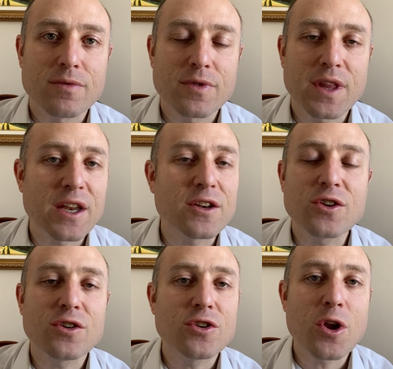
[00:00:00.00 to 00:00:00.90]
that
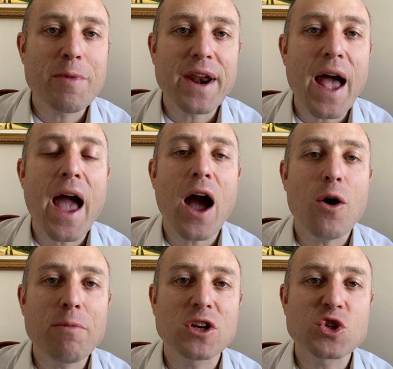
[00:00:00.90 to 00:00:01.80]
no matter how
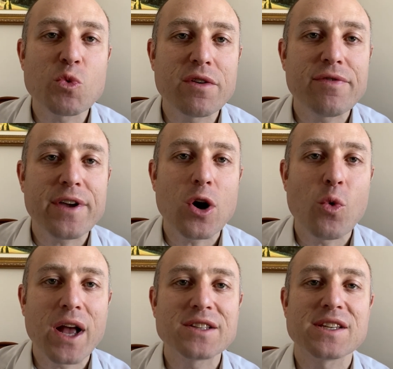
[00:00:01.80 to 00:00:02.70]
much we feel
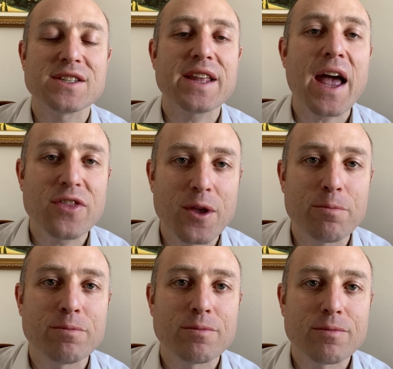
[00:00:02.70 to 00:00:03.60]
we understand
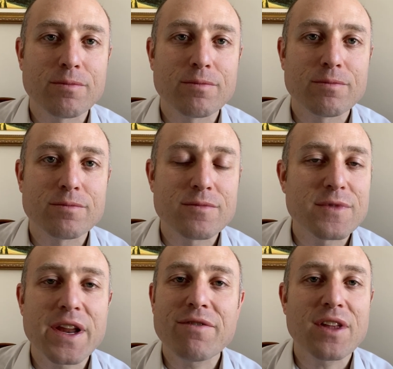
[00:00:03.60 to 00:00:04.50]
them,
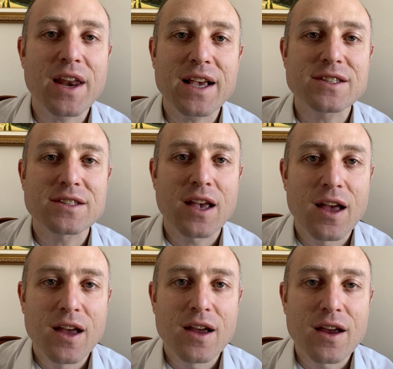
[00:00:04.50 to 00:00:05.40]
nevertheless,
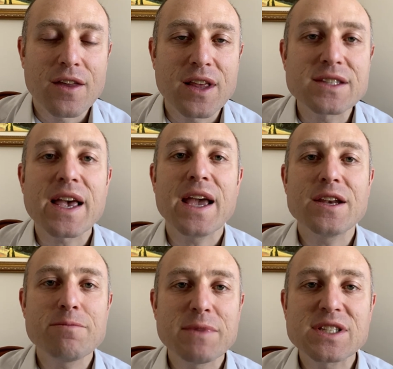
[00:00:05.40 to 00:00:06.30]
there's a
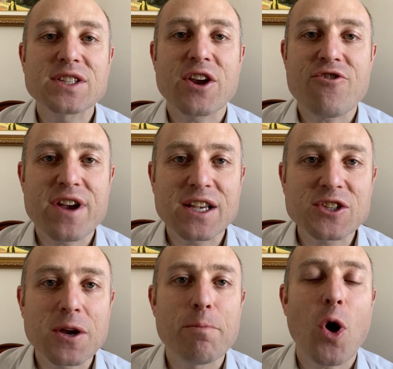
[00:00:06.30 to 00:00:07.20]
hidden mysterious
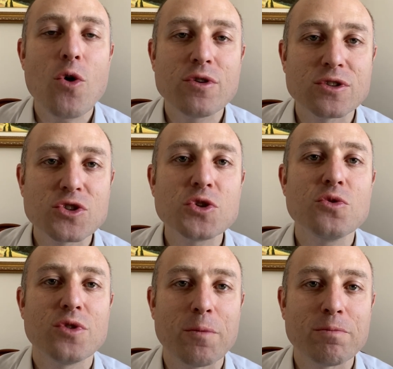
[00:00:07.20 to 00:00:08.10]
component to
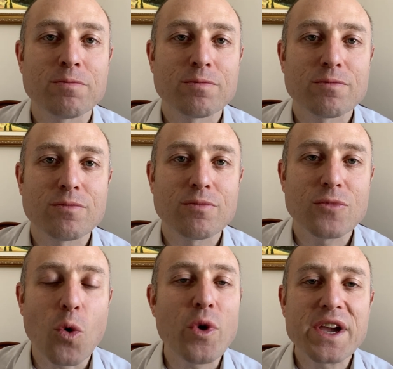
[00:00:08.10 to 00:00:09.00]
them
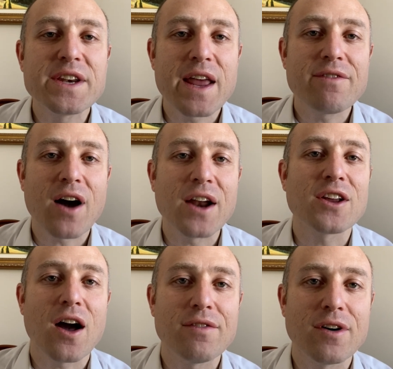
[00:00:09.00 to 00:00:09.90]
that we can never
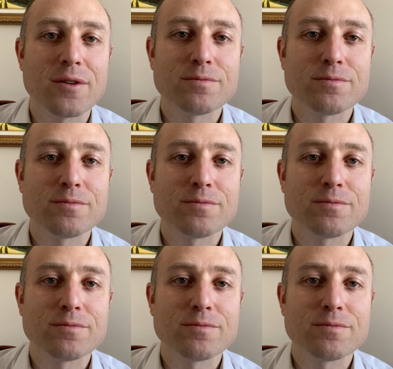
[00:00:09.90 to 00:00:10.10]
uncover?